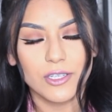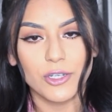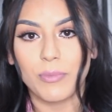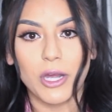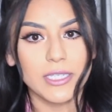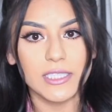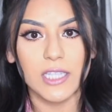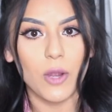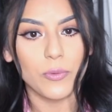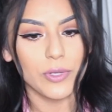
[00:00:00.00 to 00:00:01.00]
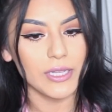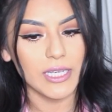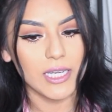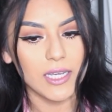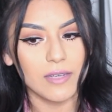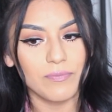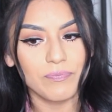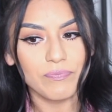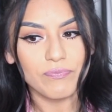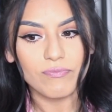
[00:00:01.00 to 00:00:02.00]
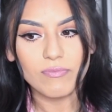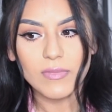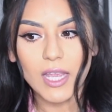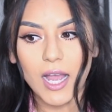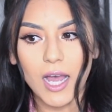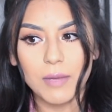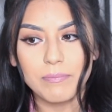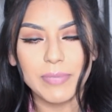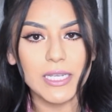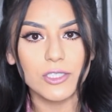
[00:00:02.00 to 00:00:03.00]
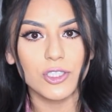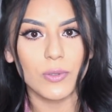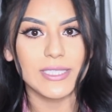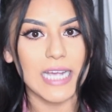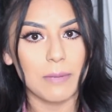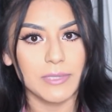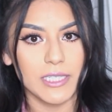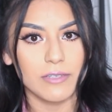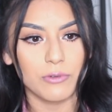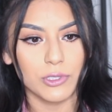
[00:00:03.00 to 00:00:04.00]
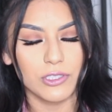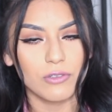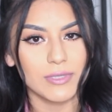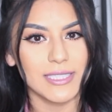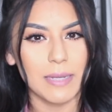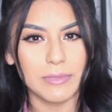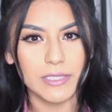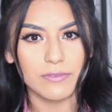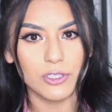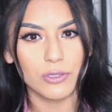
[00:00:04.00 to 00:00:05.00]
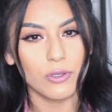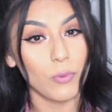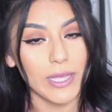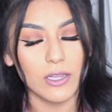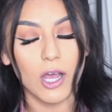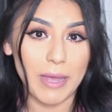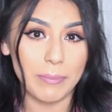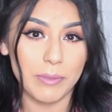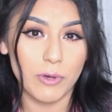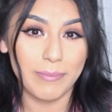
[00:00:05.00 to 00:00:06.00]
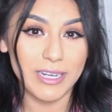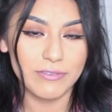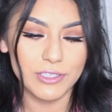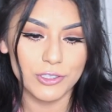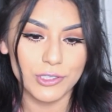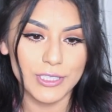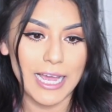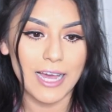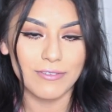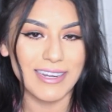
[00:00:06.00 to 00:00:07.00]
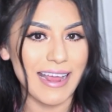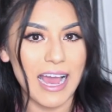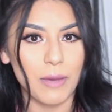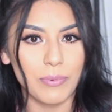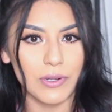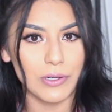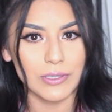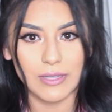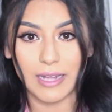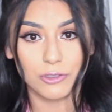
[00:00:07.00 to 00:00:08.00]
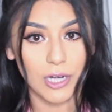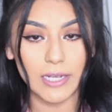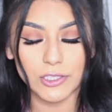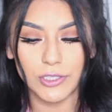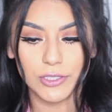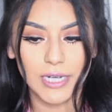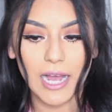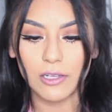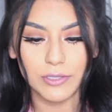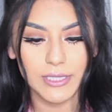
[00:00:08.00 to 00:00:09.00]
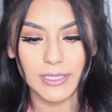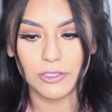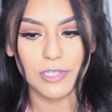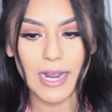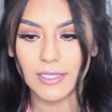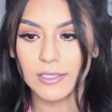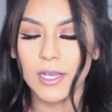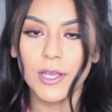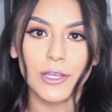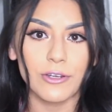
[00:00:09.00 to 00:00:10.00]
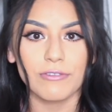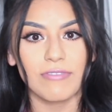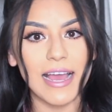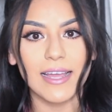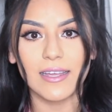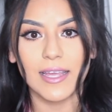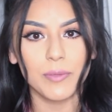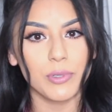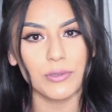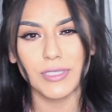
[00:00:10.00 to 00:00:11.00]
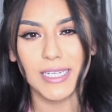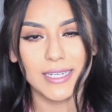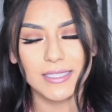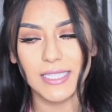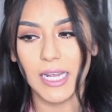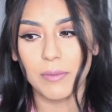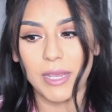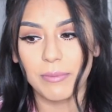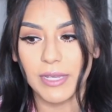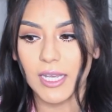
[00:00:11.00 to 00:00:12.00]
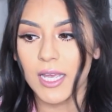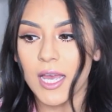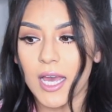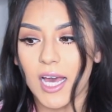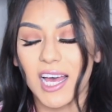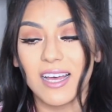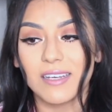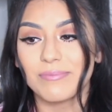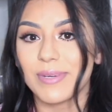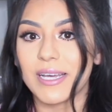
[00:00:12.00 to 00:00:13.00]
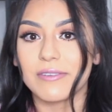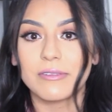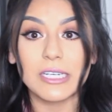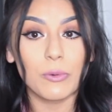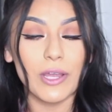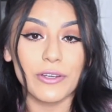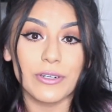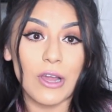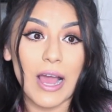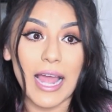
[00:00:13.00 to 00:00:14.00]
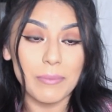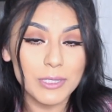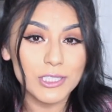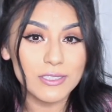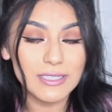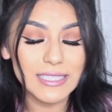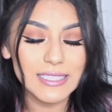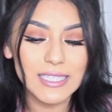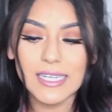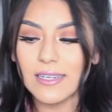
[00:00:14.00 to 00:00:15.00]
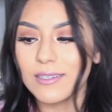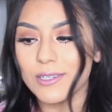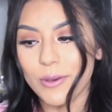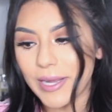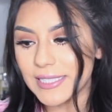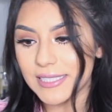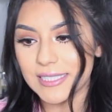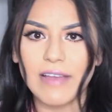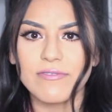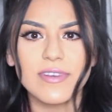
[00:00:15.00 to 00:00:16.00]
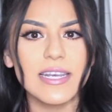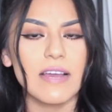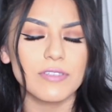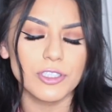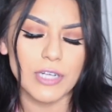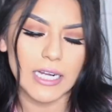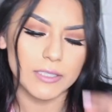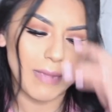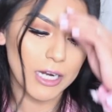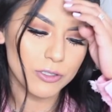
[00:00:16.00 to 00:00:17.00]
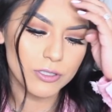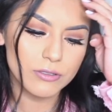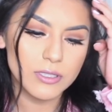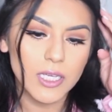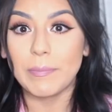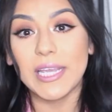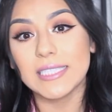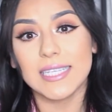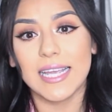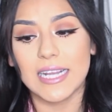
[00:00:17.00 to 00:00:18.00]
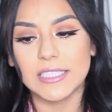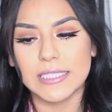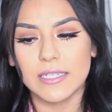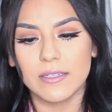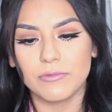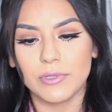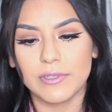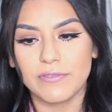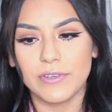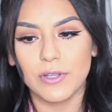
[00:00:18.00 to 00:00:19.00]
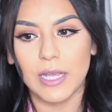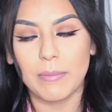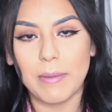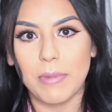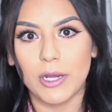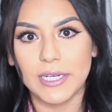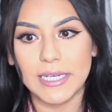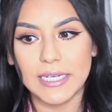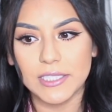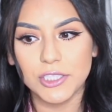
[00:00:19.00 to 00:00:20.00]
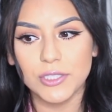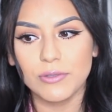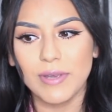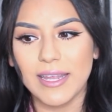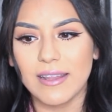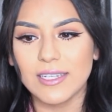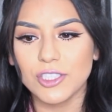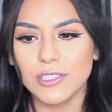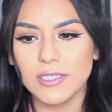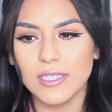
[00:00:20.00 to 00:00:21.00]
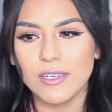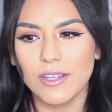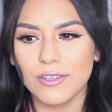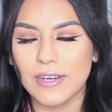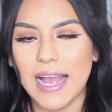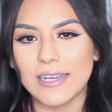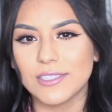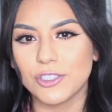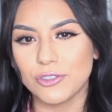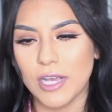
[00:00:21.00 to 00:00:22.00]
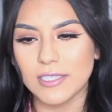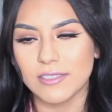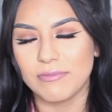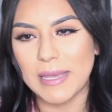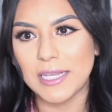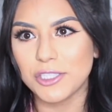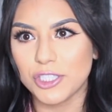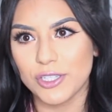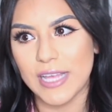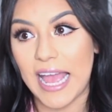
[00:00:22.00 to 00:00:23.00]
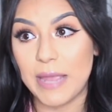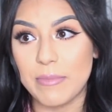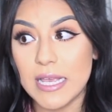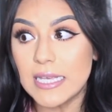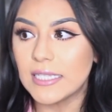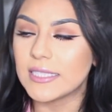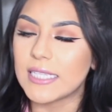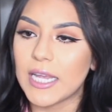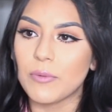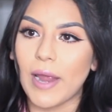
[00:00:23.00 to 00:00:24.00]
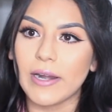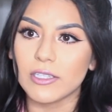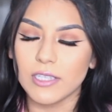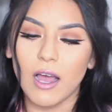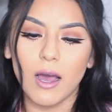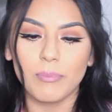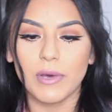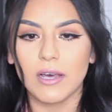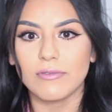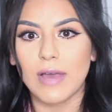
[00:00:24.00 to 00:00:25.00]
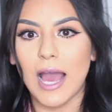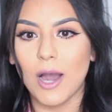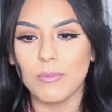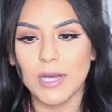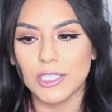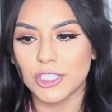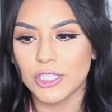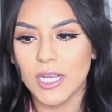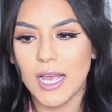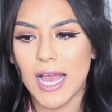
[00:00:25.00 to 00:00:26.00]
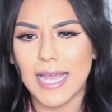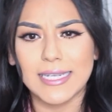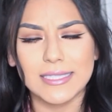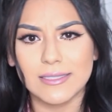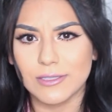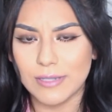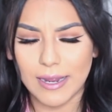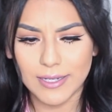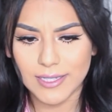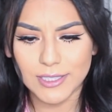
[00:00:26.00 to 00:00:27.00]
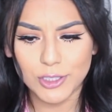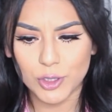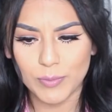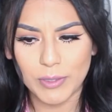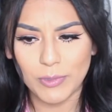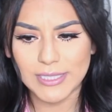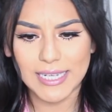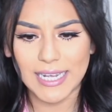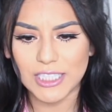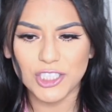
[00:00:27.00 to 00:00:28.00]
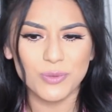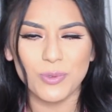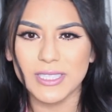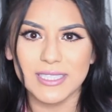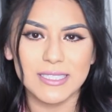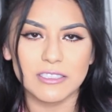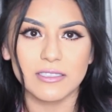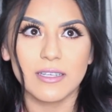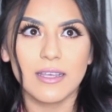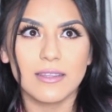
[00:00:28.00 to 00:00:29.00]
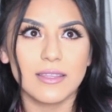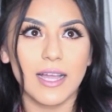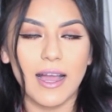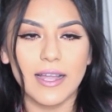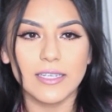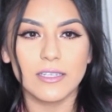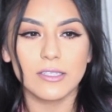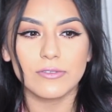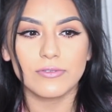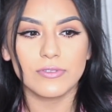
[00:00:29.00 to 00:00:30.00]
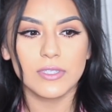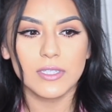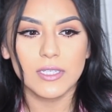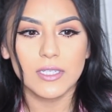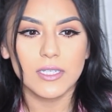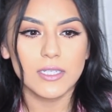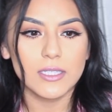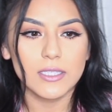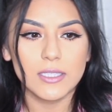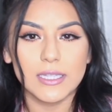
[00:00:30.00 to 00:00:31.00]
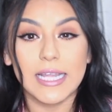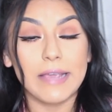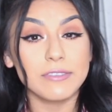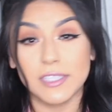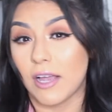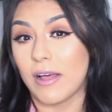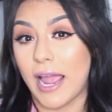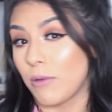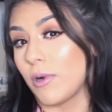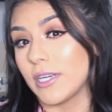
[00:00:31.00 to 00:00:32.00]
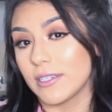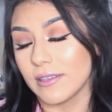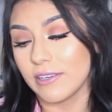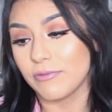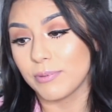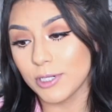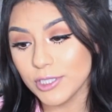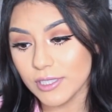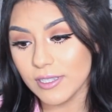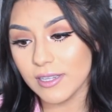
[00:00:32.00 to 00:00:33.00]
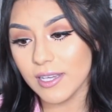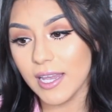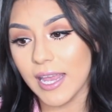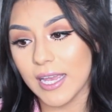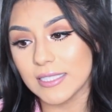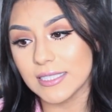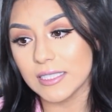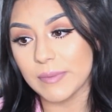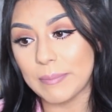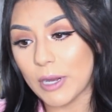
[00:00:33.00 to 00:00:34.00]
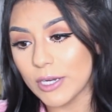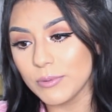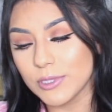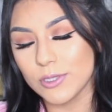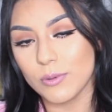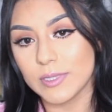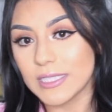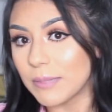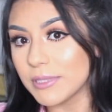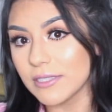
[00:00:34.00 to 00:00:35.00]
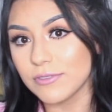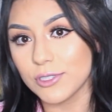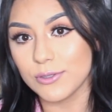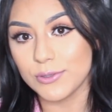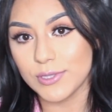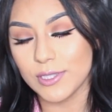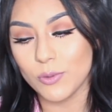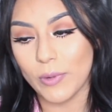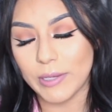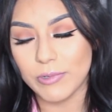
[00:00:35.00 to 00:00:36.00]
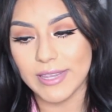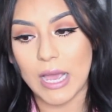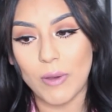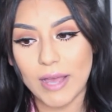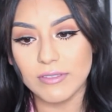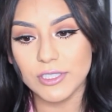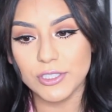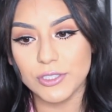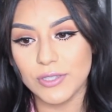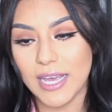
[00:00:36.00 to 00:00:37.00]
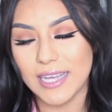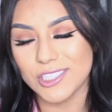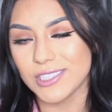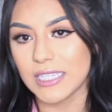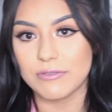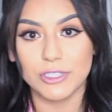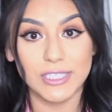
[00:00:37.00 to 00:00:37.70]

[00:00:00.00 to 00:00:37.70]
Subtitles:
your body's not really being so adaptive or so receptive to the weight loss. It might be more beneficial to have an app that tracks your calories and tracks your fat and protein intake maybe, but whether or not I personally did, no, I didn't. I've never tracked macros because again, I didn't really feel like my body needed to, and that's just another added stress of making sure that I'm staying right on top of how much I can consume in one day. It just wasn't the kind of lifestyle I wanted to live personally, and since my body was so receptive to losing the weight without having to do that, I just never